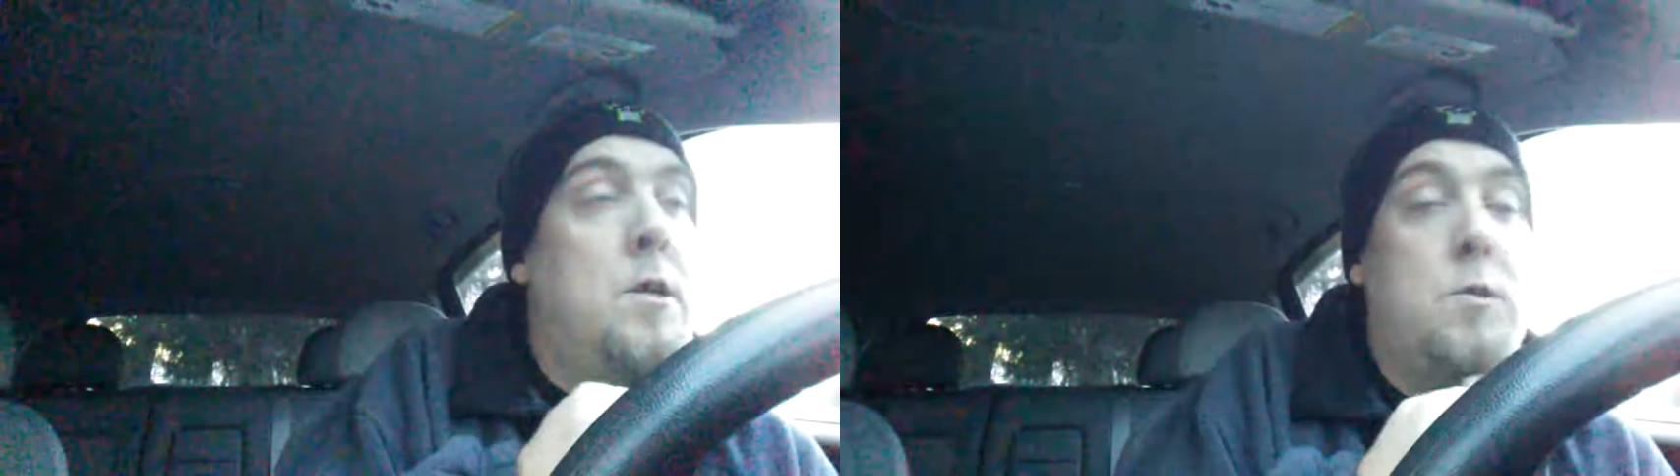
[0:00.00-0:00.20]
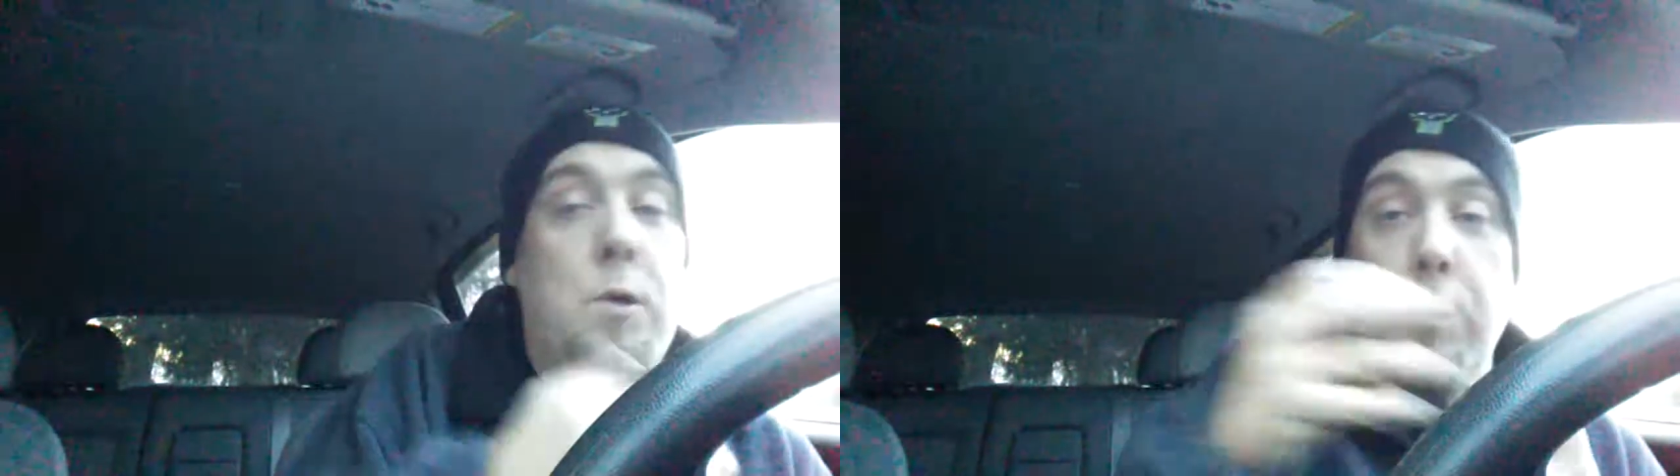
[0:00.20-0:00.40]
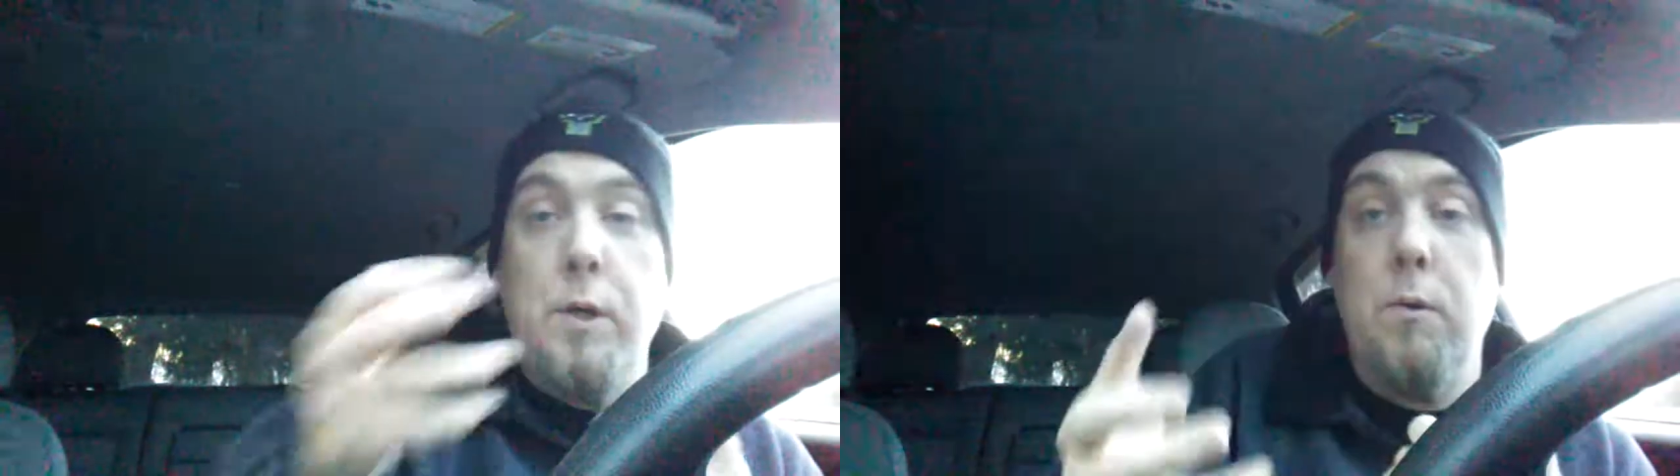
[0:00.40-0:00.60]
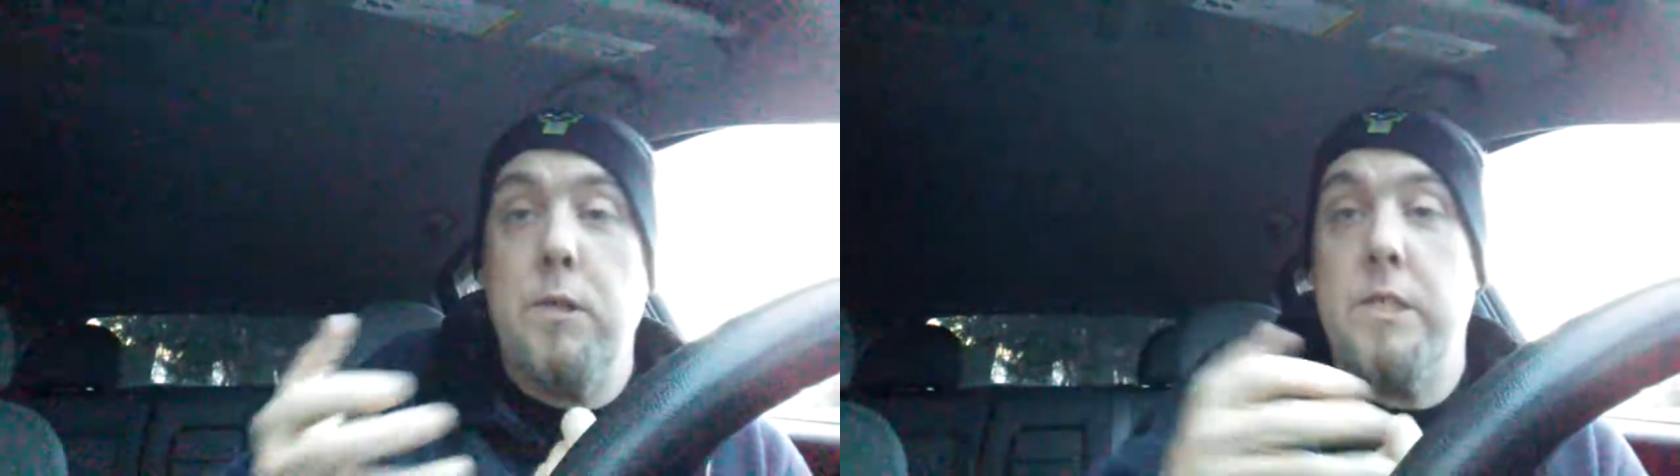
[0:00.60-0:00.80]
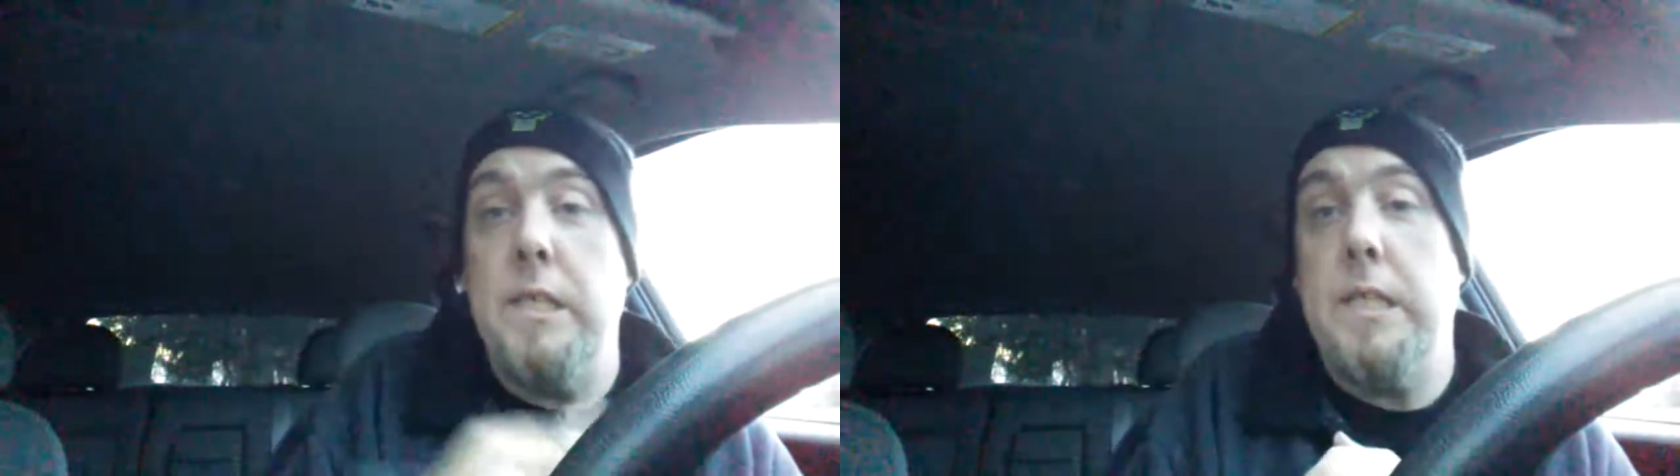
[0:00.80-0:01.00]
So are you going
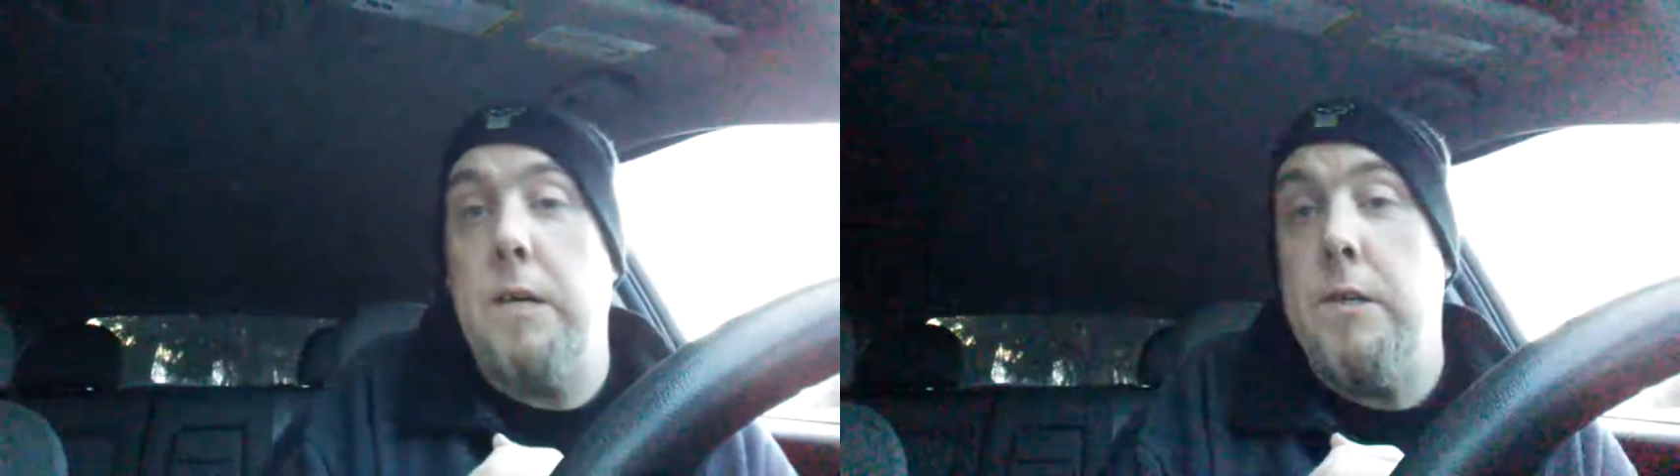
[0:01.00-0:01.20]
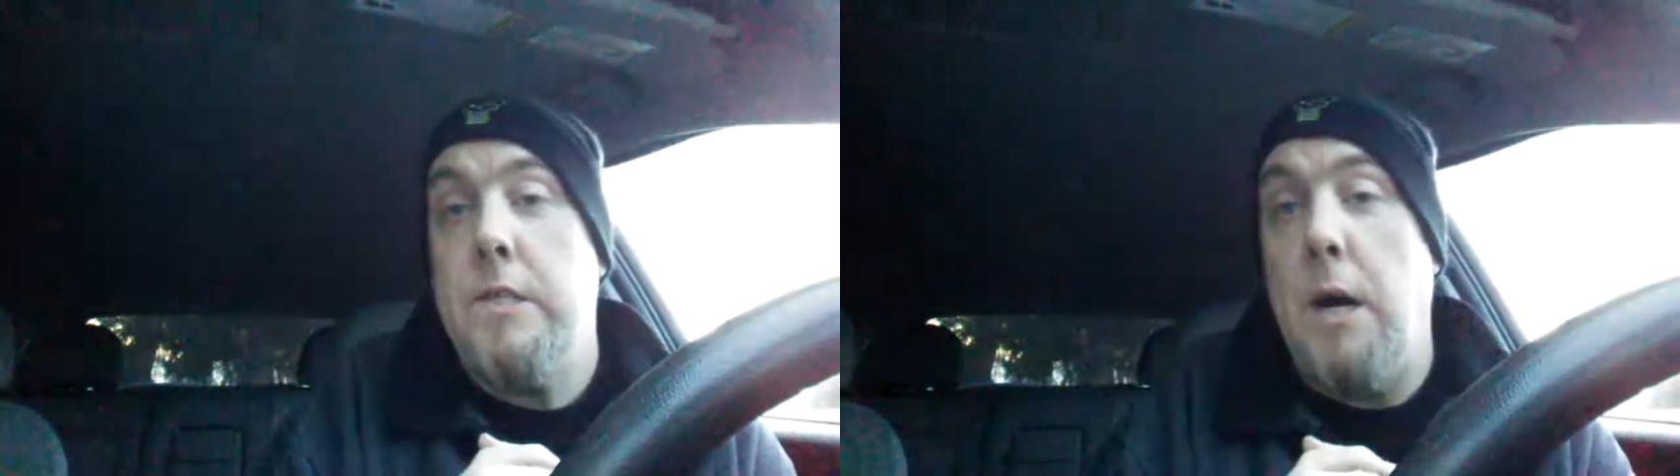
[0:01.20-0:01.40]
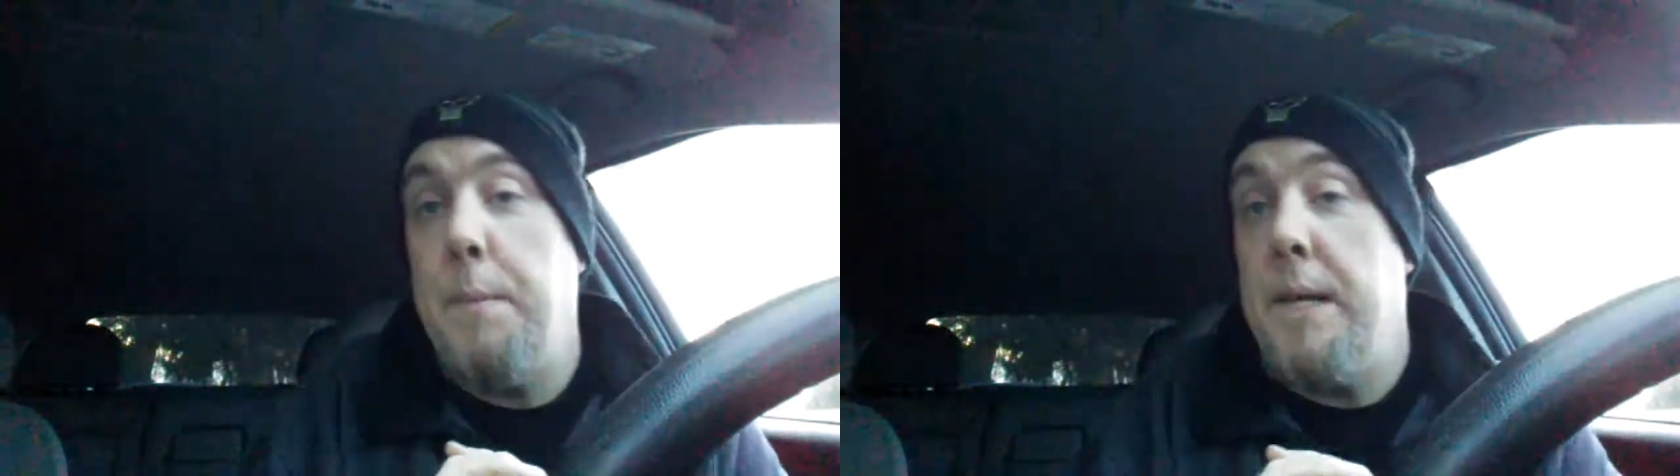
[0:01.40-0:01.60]
to sit there and tell